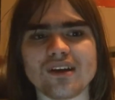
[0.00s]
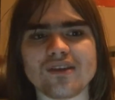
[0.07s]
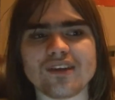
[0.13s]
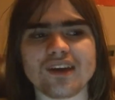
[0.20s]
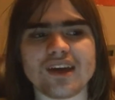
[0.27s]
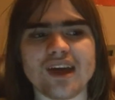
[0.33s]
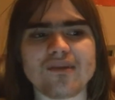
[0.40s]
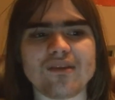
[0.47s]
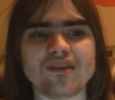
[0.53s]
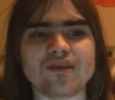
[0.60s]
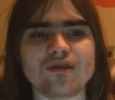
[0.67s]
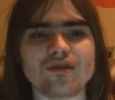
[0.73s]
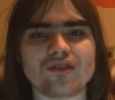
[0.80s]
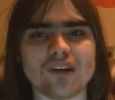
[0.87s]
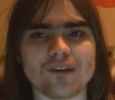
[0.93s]
the gaming
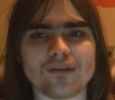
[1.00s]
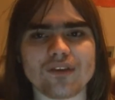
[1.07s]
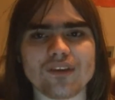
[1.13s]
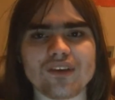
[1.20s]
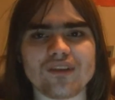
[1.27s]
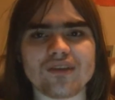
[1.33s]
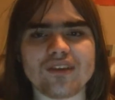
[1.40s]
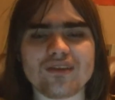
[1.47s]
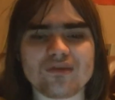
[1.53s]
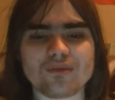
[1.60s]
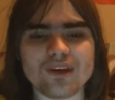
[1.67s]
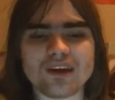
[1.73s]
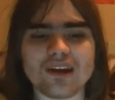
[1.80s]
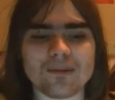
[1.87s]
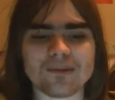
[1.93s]
news of this
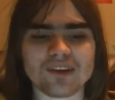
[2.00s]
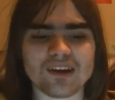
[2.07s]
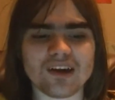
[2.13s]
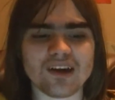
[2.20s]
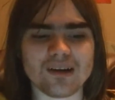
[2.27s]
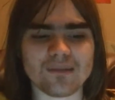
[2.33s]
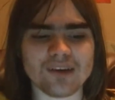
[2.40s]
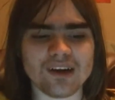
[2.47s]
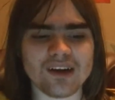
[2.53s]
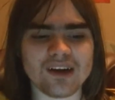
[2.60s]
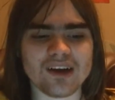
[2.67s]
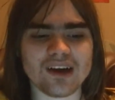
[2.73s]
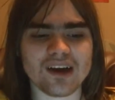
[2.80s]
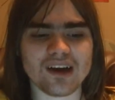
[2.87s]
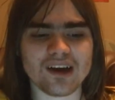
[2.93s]
week up to come.
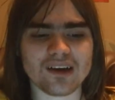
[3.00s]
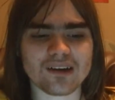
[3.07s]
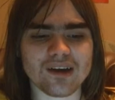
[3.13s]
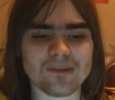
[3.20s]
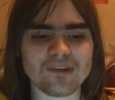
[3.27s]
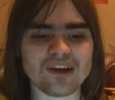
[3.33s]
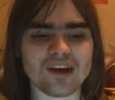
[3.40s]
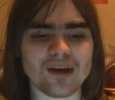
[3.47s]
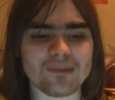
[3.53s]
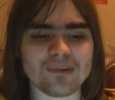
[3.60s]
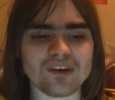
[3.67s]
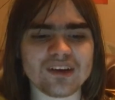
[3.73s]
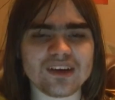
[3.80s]
Coming up.